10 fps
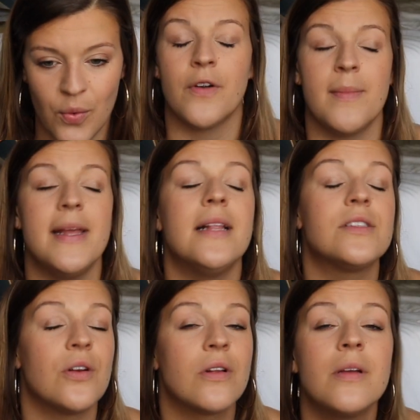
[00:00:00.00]
For me,
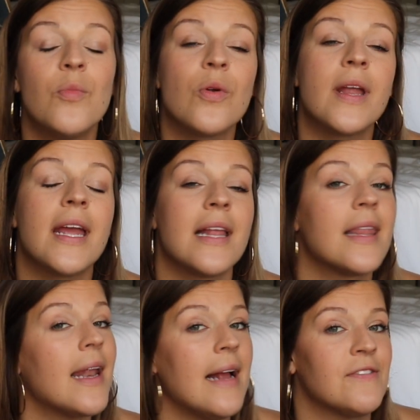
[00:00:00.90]
that's early morning and
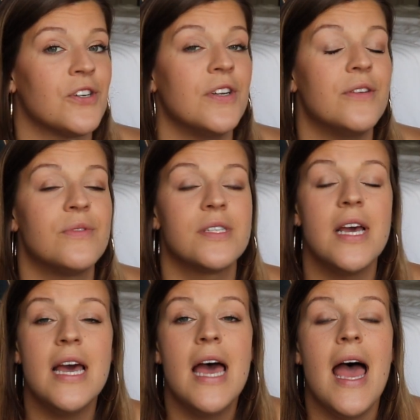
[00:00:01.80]
late afternoons
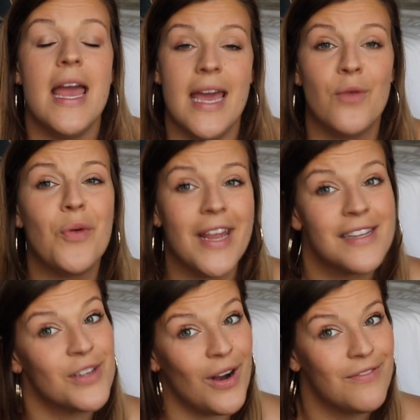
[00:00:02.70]
and
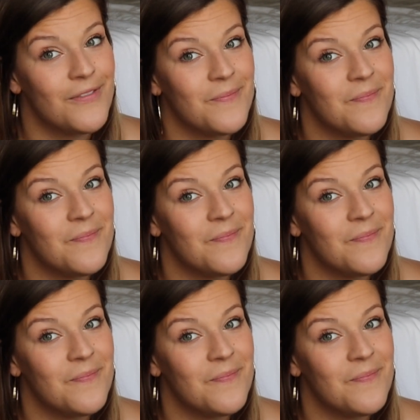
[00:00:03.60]
weekends off.